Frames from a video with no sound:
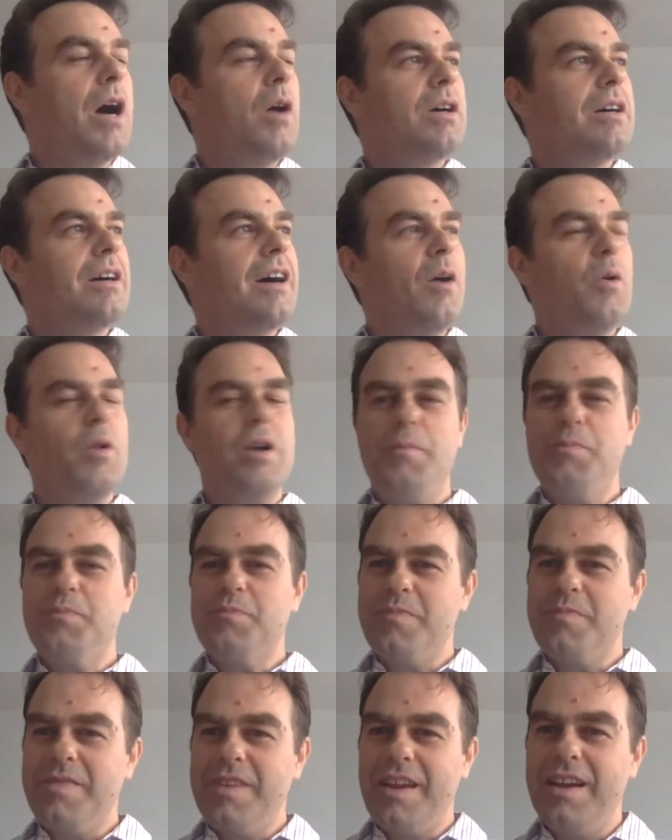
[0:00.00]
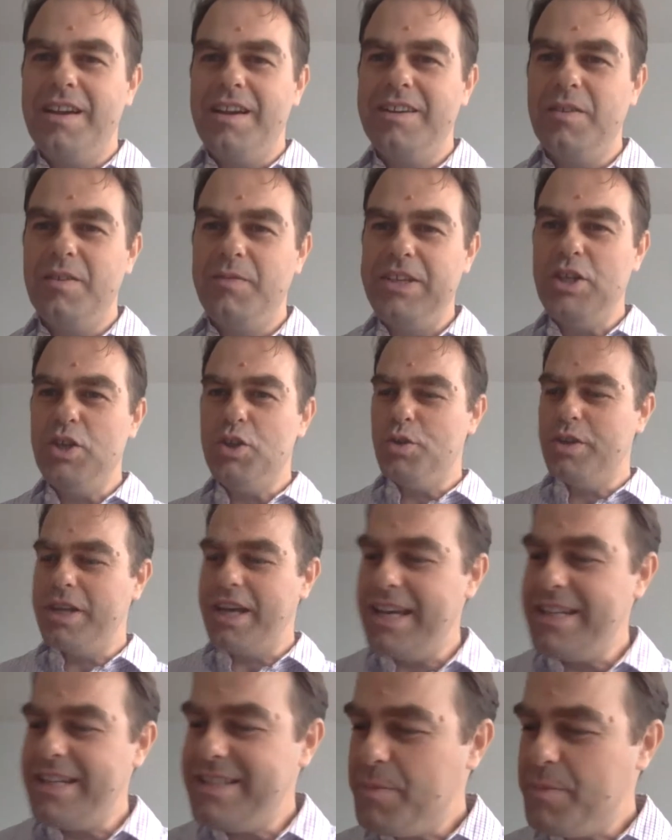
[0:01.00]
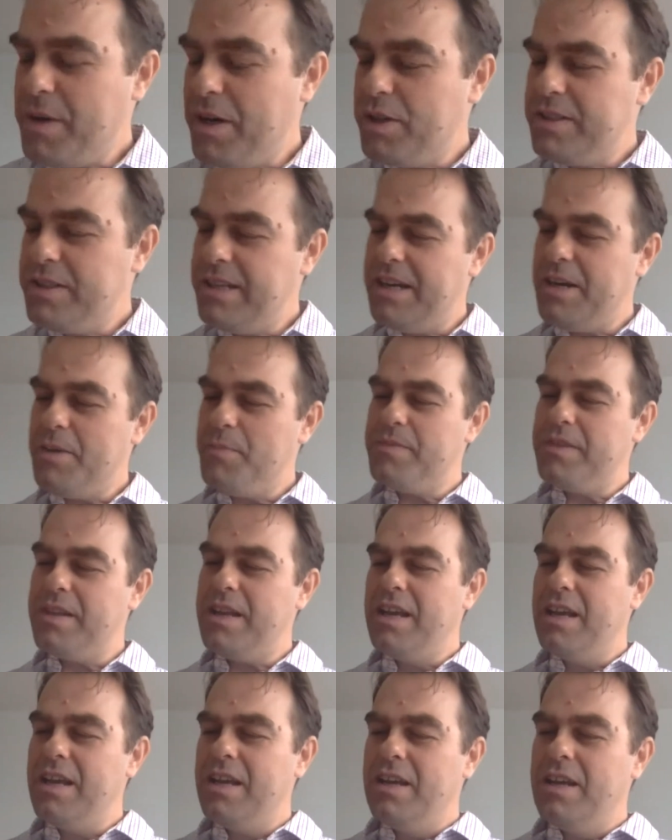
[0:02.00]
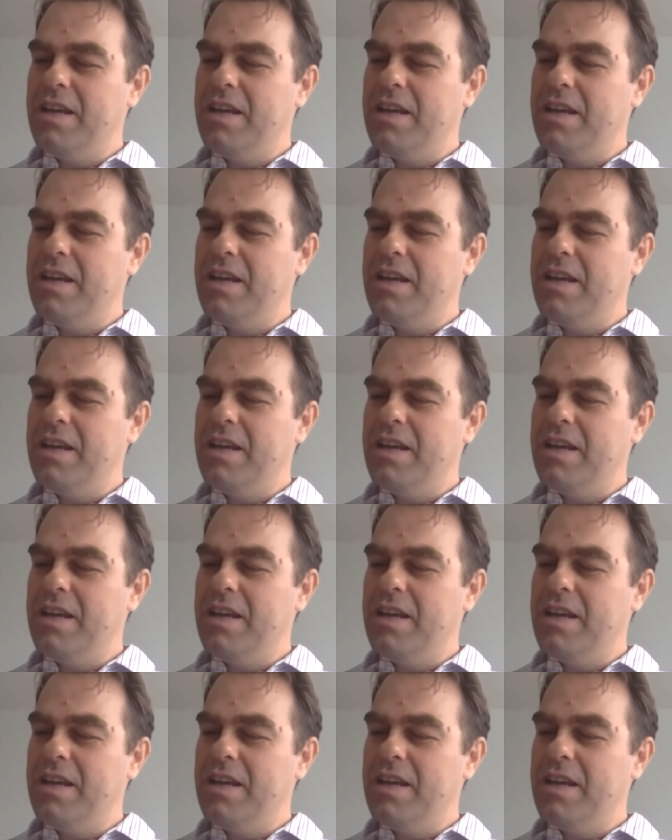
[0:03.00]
our, our um, video today is about um,